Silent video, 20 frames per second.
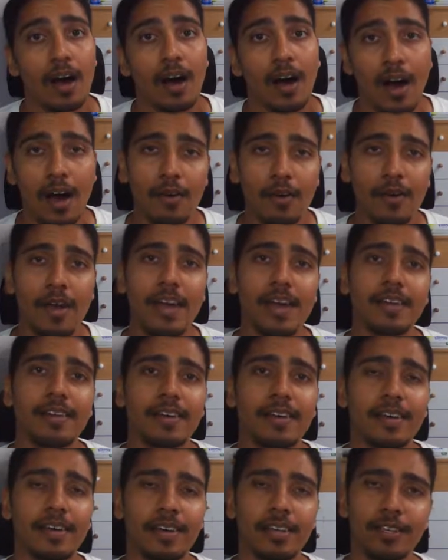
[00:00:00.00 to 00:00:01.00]
Alright,
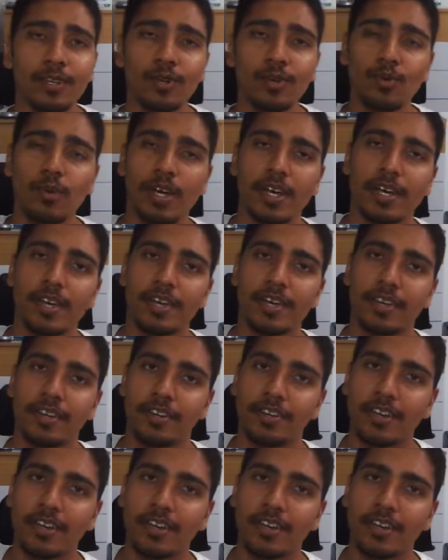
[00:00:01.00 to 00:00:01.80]
you win.